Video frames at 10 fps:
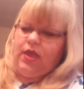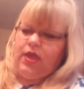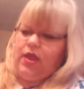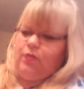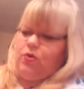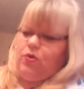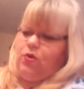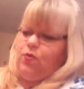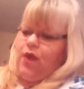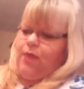And I'm going to
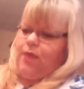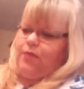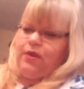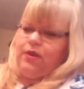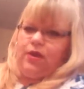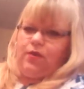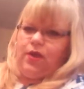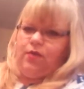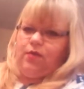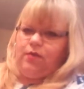wrap it
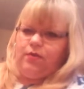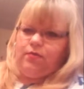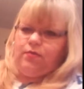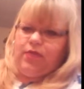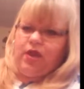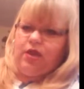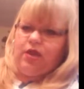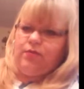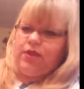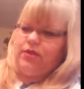around
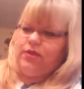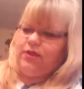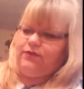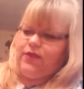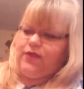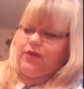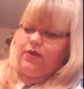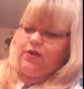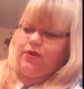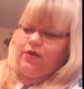behind my index
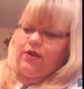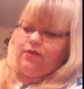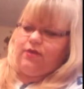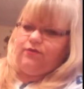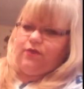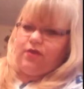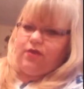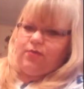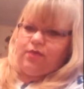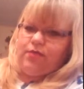finger, in front
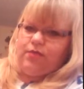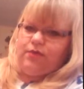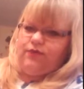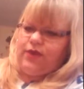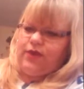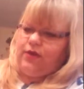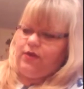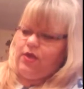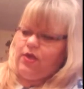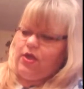of my middle
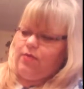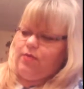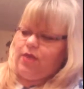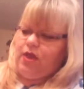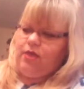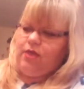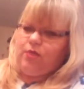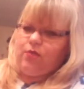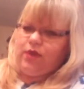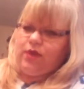finger, behind
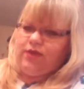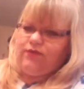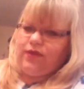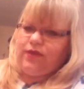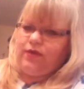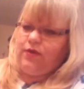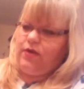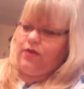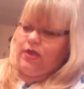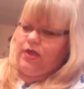my ring finger,
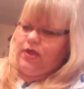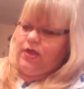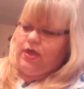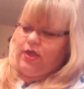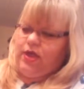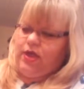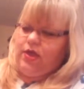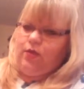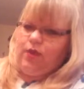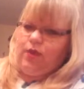
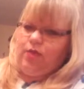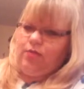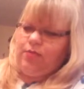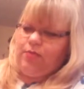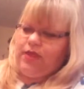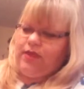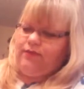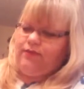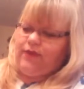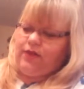in around my
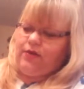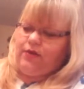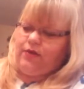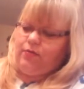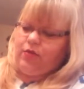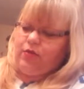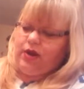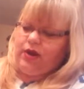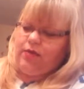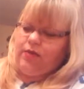pinky finger,
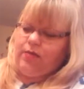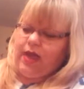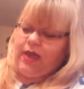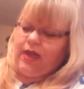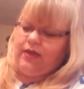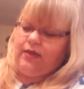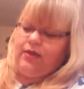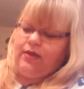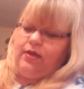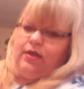bringing it back
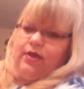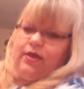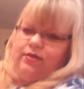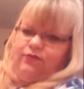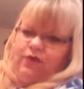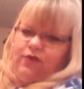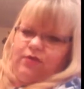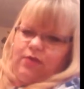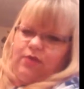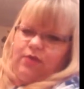in front of my